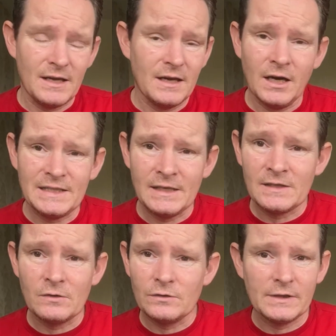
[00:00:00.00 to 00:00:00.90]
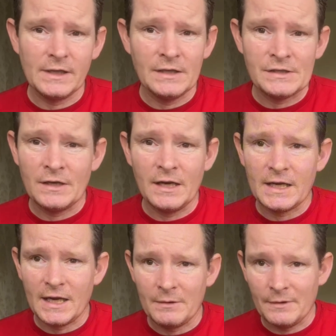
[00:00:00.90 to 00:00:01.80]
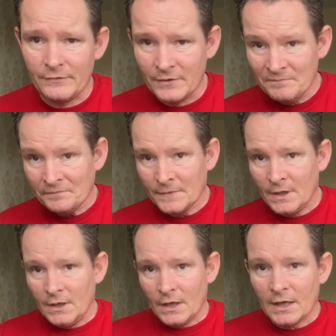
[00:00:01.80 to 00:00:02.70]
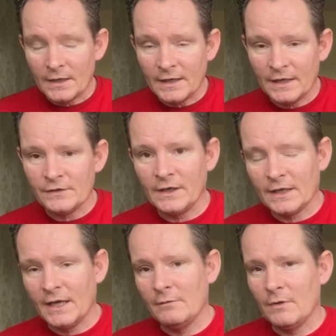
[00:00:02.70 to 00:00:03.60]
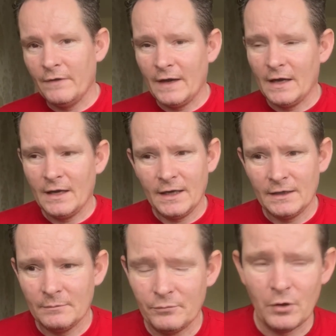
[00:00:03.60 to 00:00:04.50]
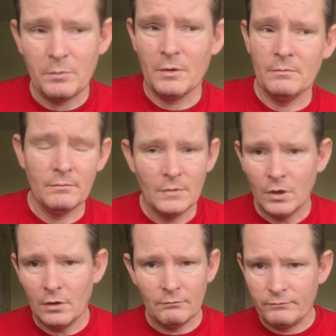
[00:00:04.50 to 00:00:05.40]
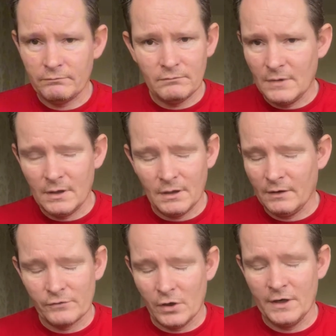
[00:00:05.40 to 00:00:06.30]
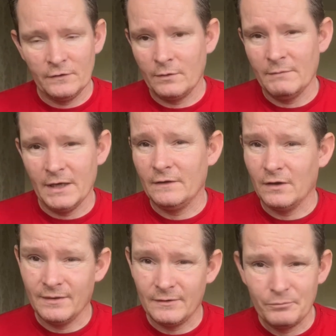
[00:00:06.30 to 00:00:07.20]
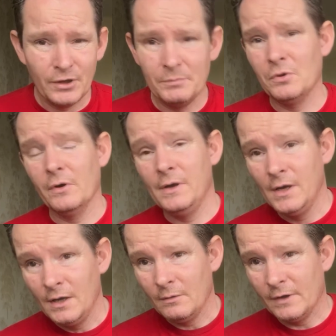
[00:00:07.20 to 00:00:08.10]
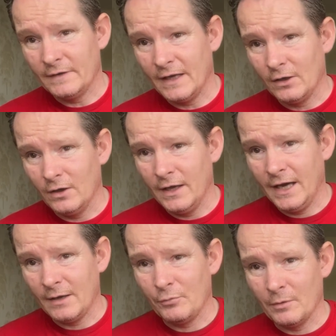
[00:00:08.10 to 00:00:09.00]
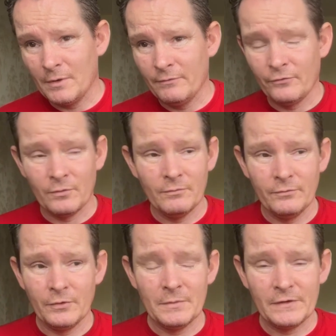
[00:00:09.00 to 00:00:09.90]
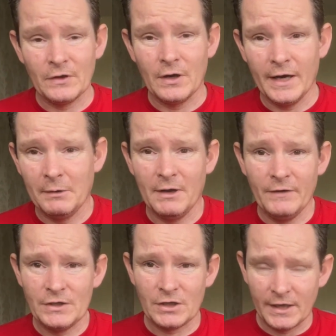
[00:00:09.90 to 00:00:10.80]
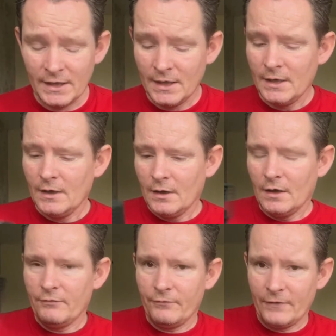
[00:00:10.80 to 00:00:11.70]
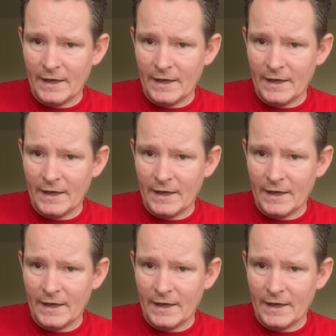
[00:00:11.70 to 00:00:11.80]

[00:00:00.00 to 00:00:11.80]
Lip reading: identical to the engine that it came with, and the engine it came with had a problem. I've gone into it many times, pretty boring, but it had a problem from the start. Anyway, eventually I've